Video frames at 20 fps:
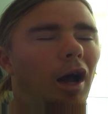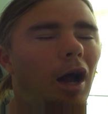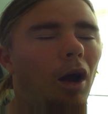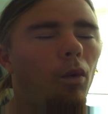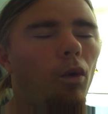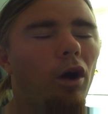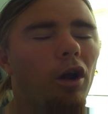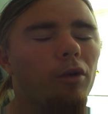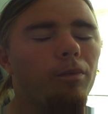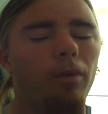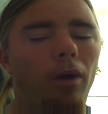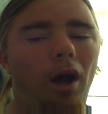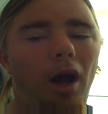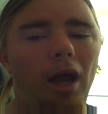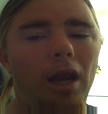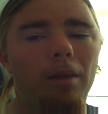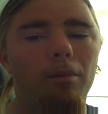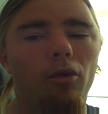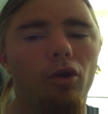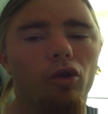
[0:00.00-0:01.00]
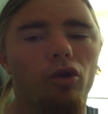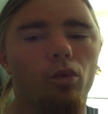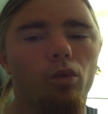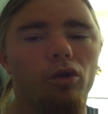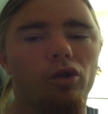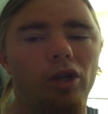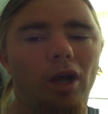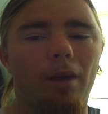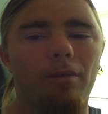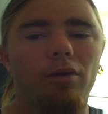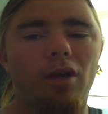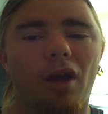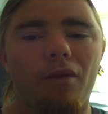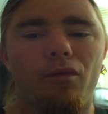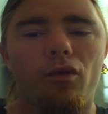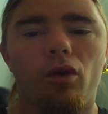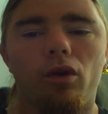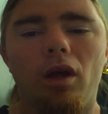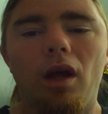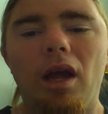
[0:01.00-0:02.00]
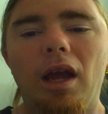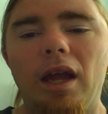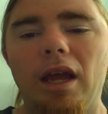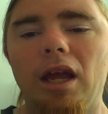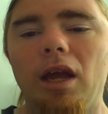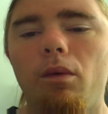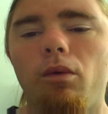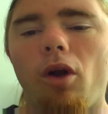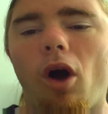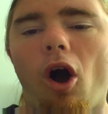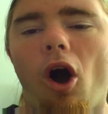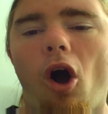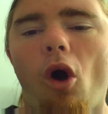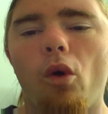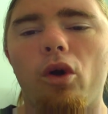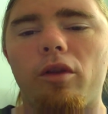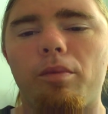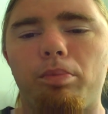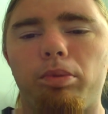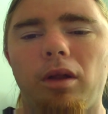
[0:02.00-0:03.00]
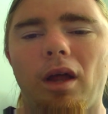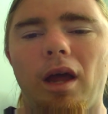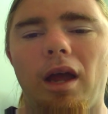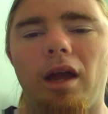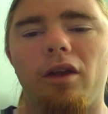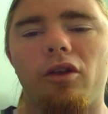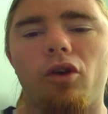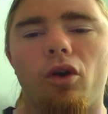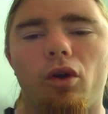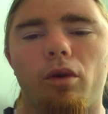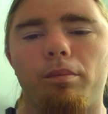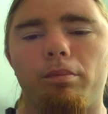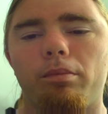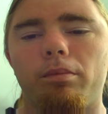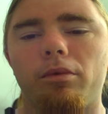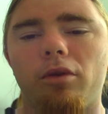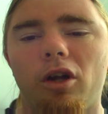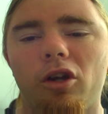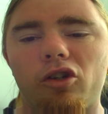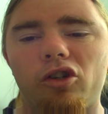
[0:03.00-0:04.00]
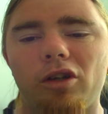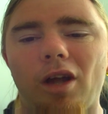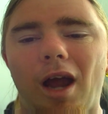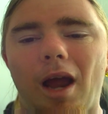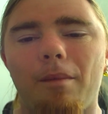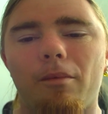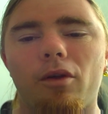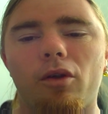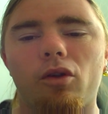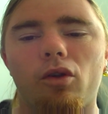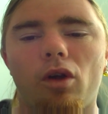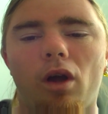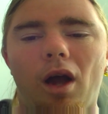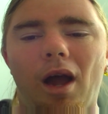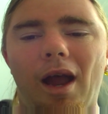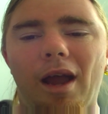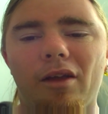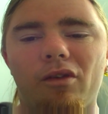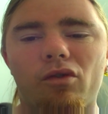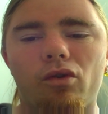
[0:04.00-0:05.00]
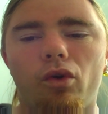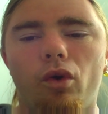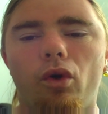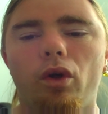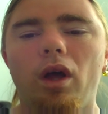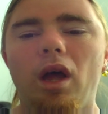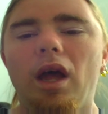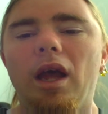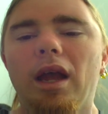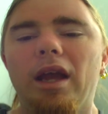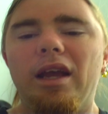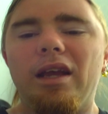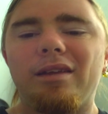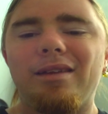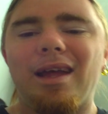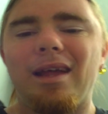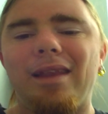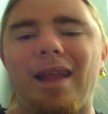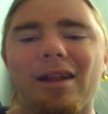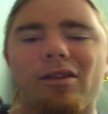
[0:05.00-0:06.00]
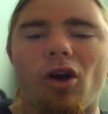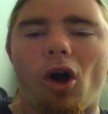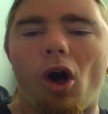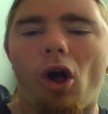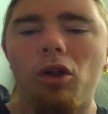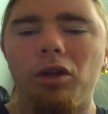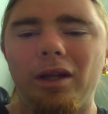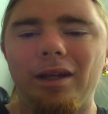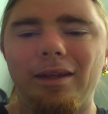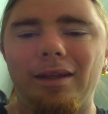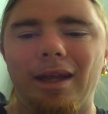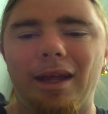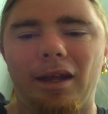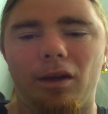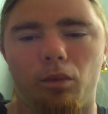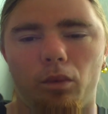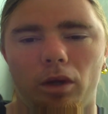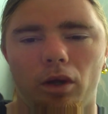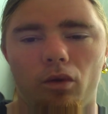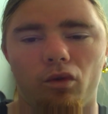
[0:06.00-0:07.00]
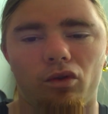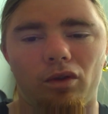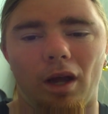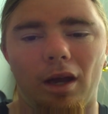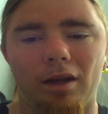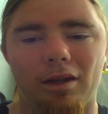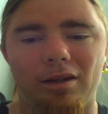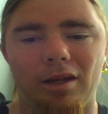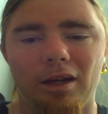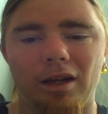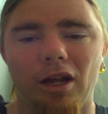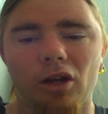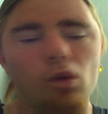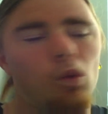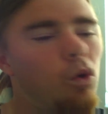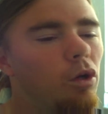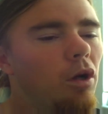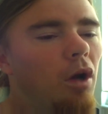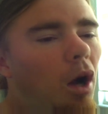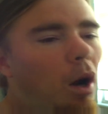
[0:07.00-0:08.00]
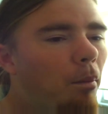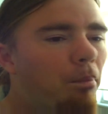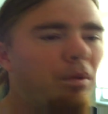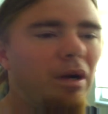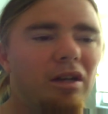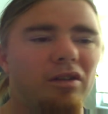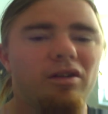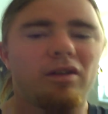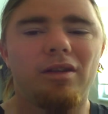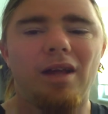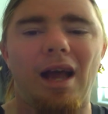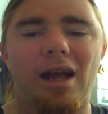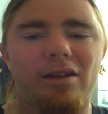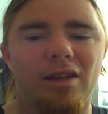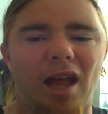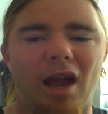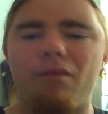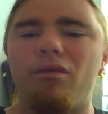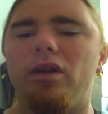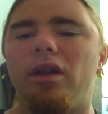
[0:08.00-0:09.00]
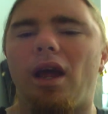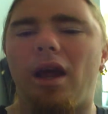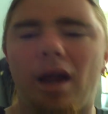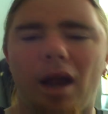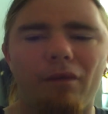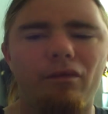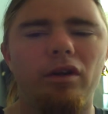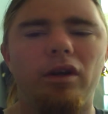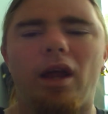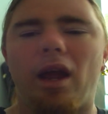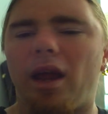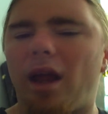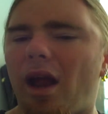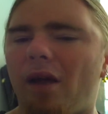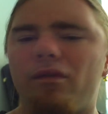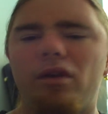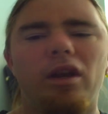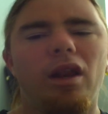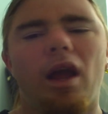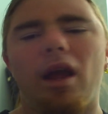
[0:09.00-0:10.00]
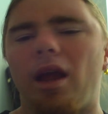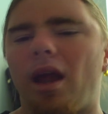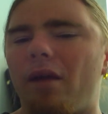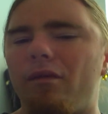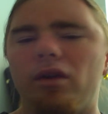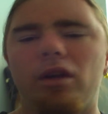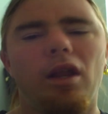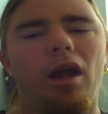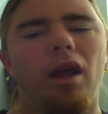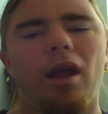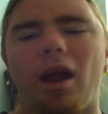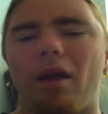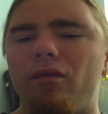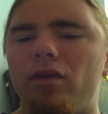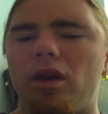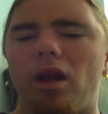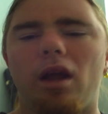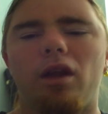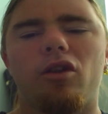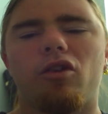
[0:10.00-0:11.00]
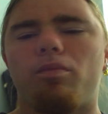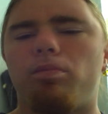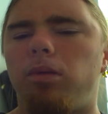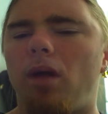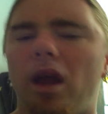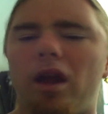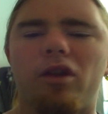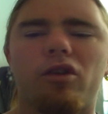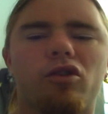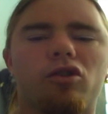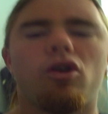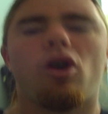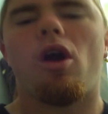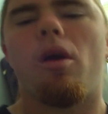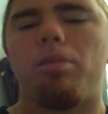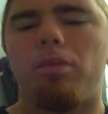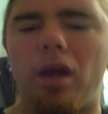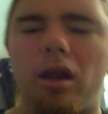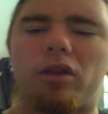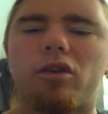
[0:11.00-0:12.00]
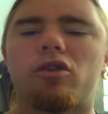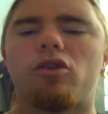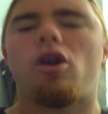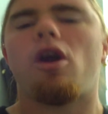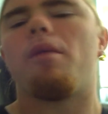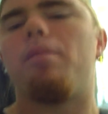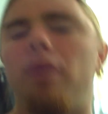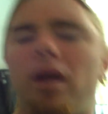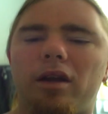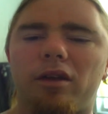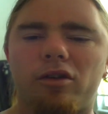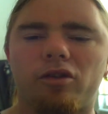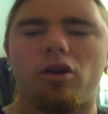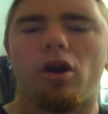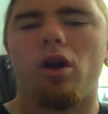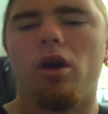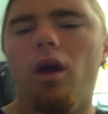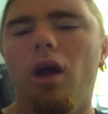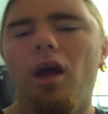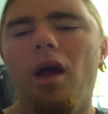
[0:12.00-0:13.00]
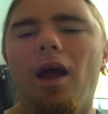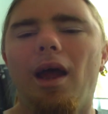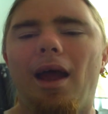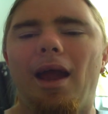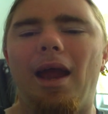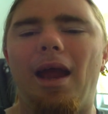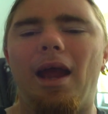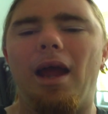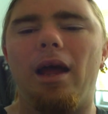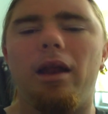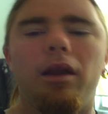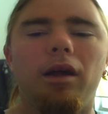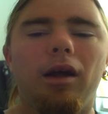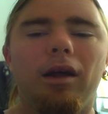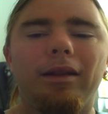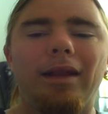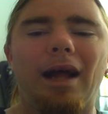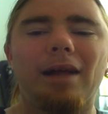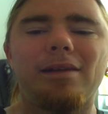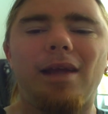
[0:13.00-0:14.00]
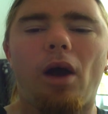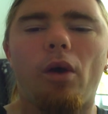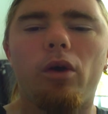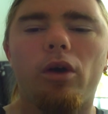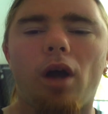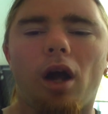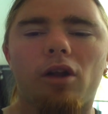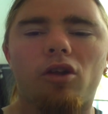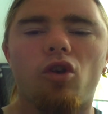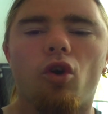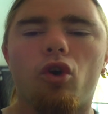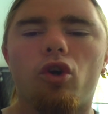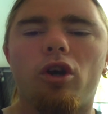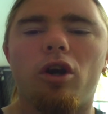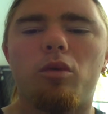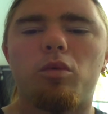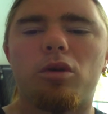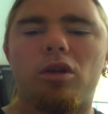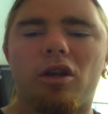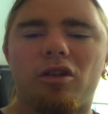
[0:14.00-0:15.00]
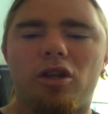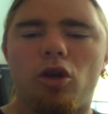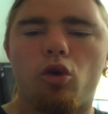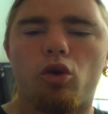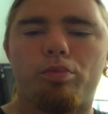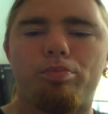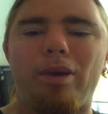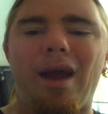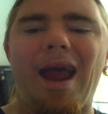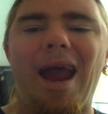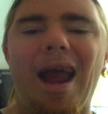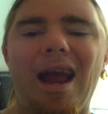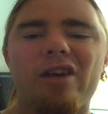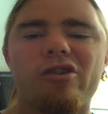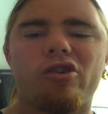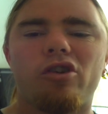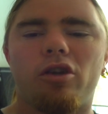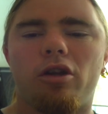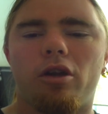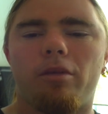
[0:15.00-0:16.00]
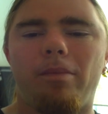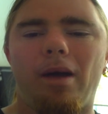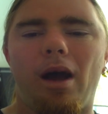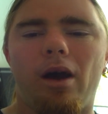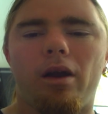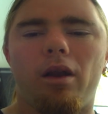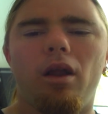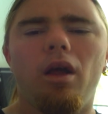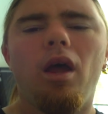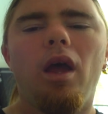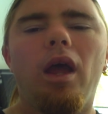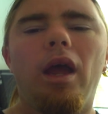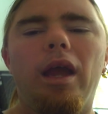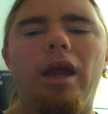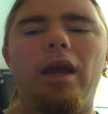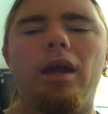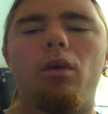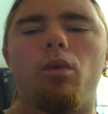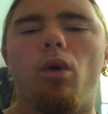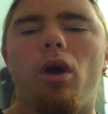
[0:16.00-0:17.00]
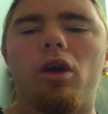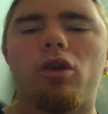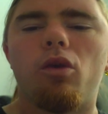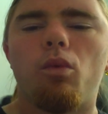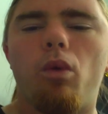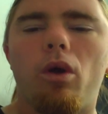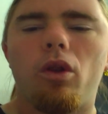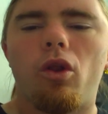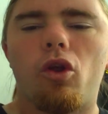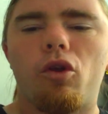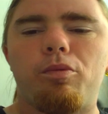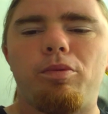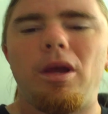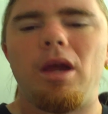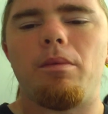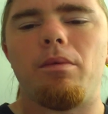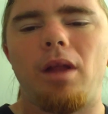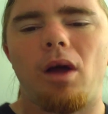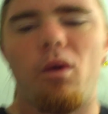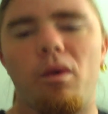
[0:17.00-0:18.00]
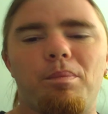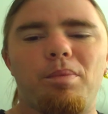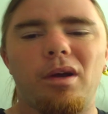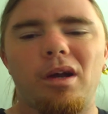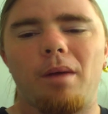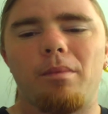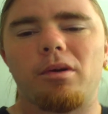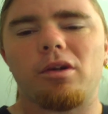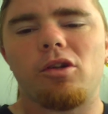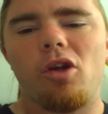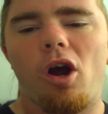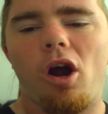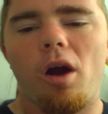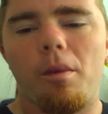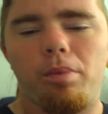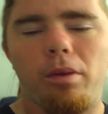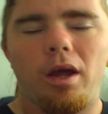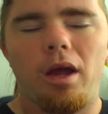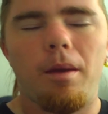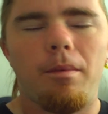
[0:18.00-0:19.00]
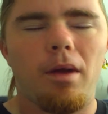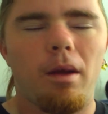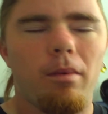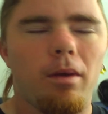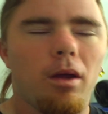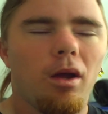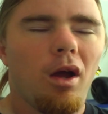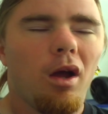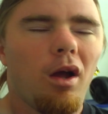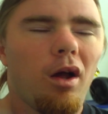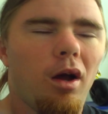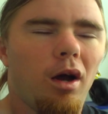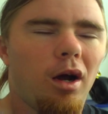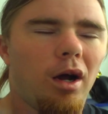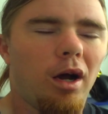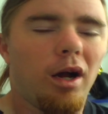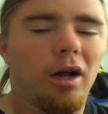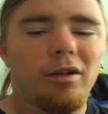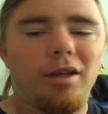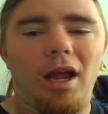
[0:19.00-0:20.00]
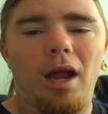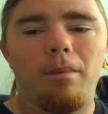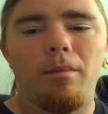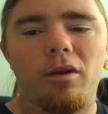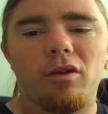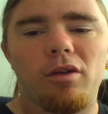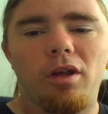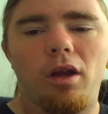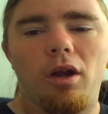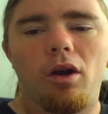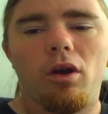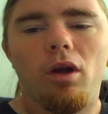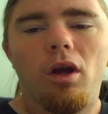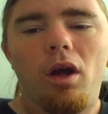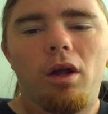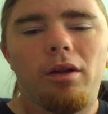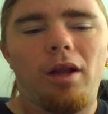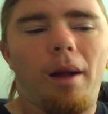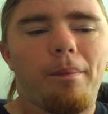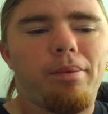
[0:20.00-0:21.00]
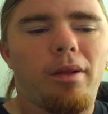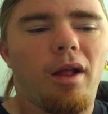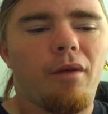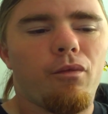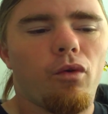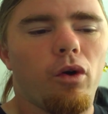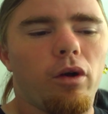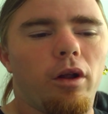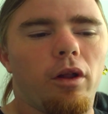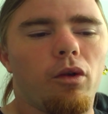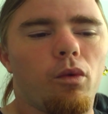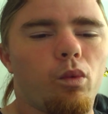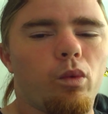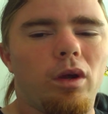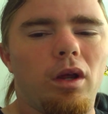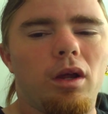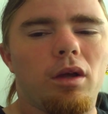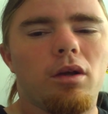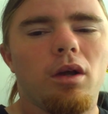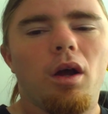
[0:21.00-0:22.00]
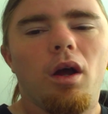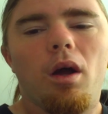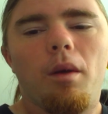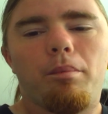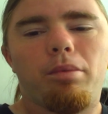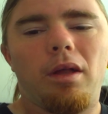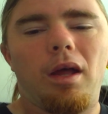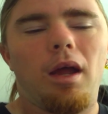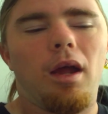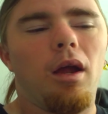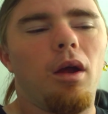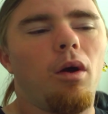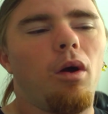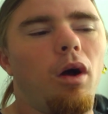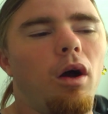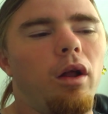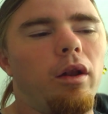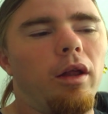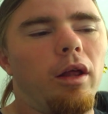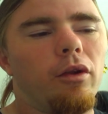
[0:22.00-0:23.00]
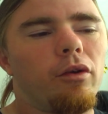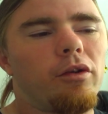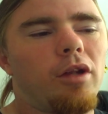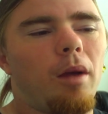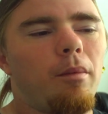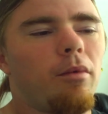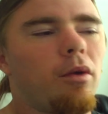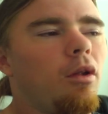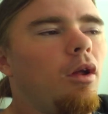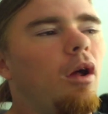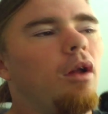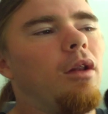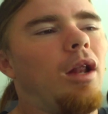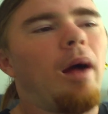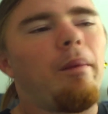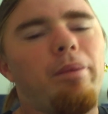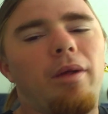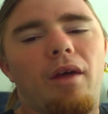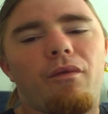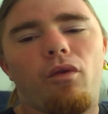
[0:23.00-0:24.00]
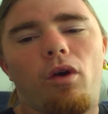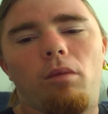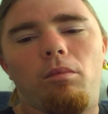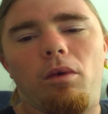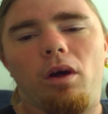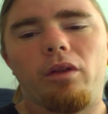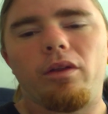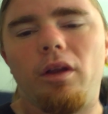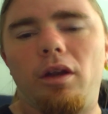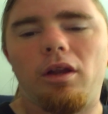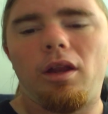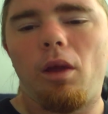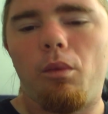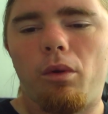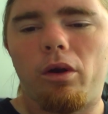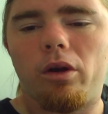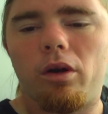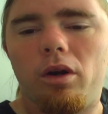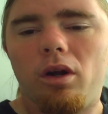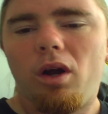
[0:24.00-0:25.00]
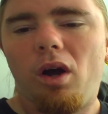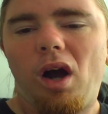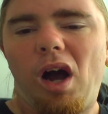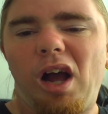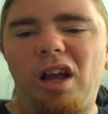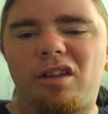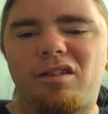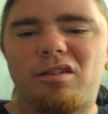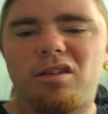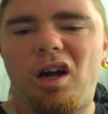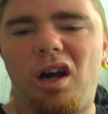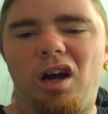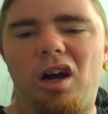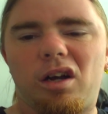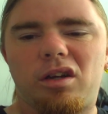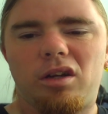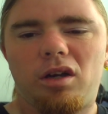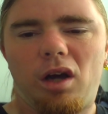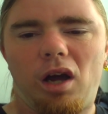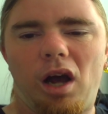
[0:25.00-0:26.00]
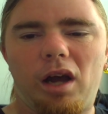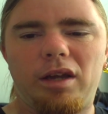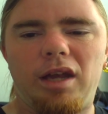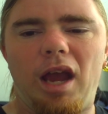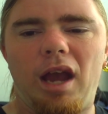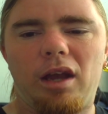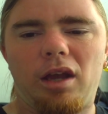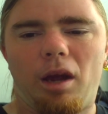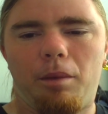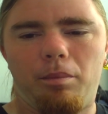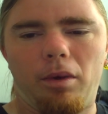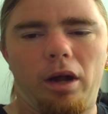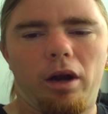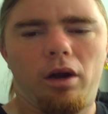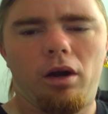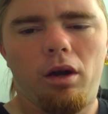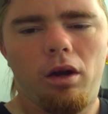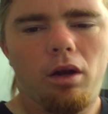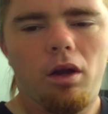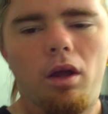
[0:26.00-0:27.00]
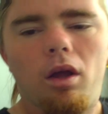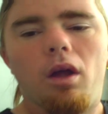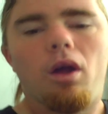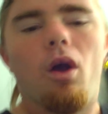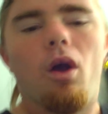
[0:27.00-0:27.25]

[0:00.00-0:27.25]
I watched Behind the Music with James Hetfield. He would always play during lunchtime at high school. He said that's all he did when he was like a teenager, would bust his ass every day, just playing the guitar. And that's how he got so good, because he was passionate about it. He wasn't one of those people that would pick up a guitar, play maybe 10 minutes here, not play for another week, play another 10 minutes, not play for a month, and then they wonder, I suck, I can't get better.